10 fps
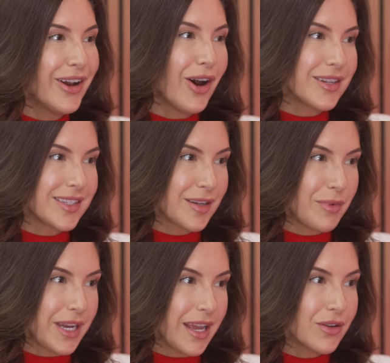on
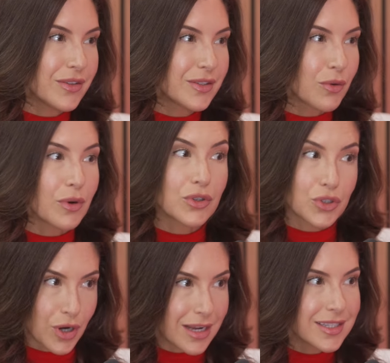somebody else or
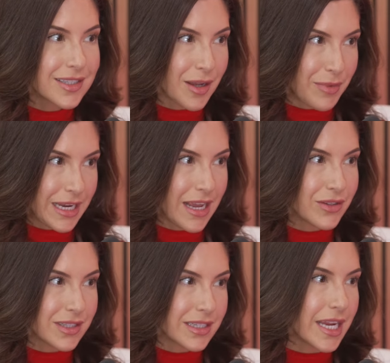trust somebody
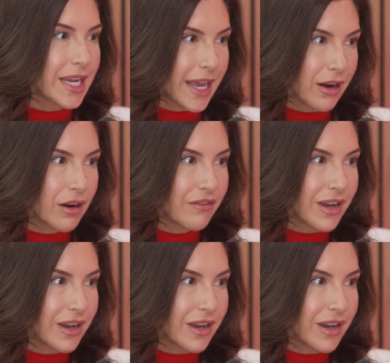else to take care of